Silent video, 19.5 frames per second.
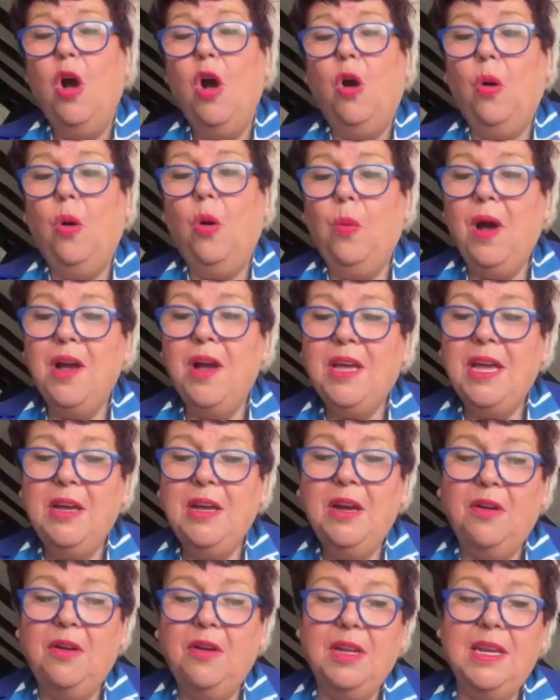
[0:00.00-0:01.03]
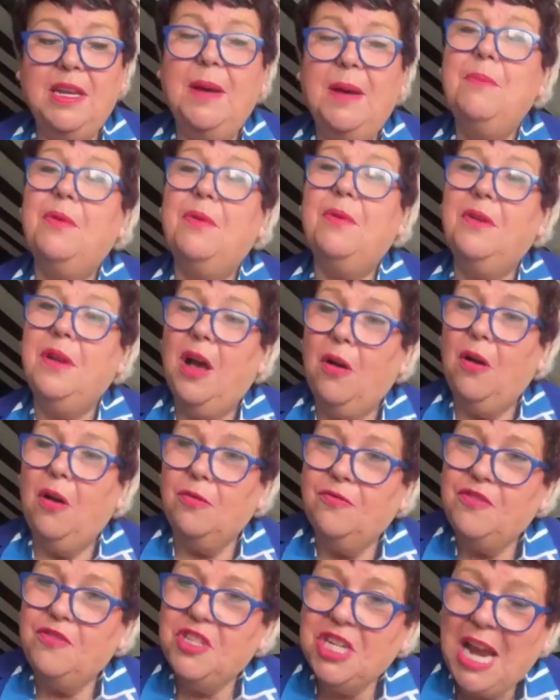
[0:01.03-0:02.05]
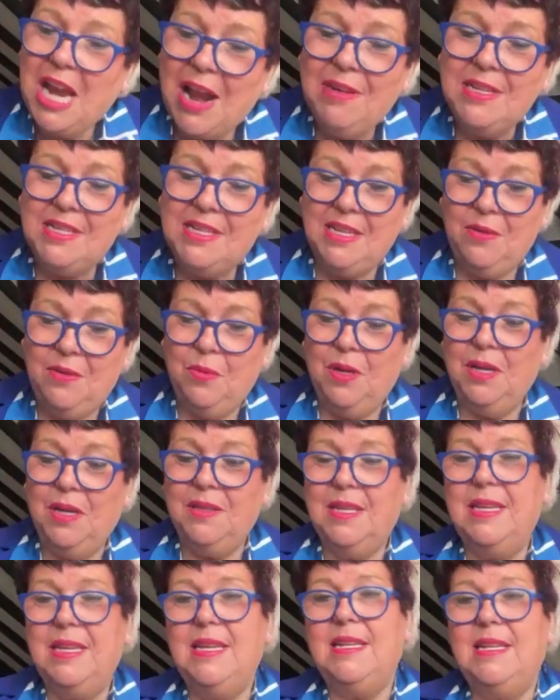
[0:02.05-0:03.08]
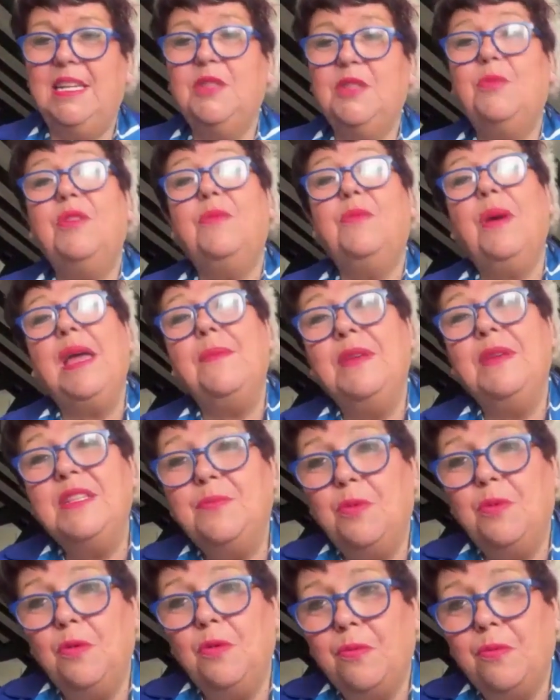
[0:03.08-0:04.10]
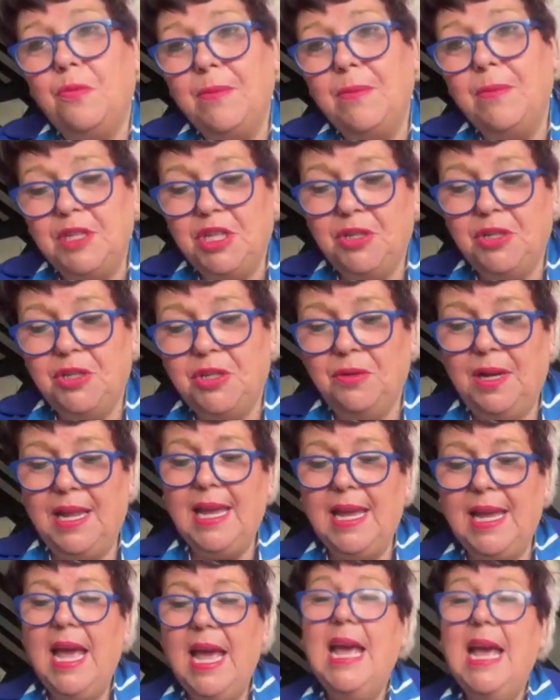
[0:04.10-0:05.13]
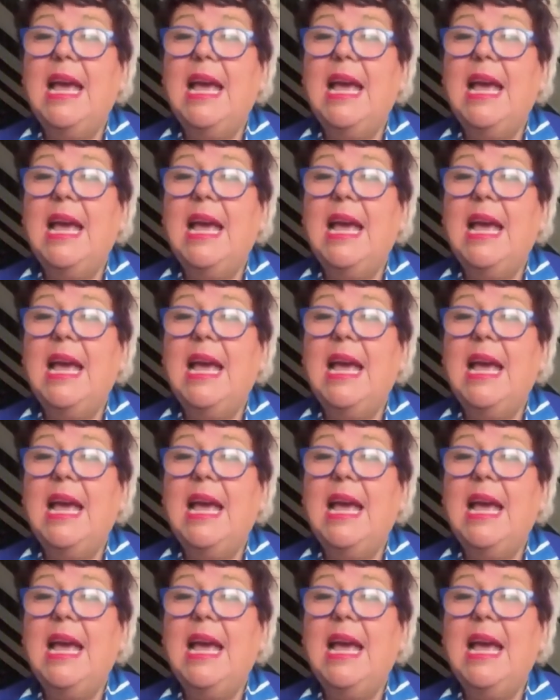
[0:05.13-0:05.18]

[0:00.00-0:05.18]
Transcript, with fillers: or working on a number of charity work that he does with babies born prematurely.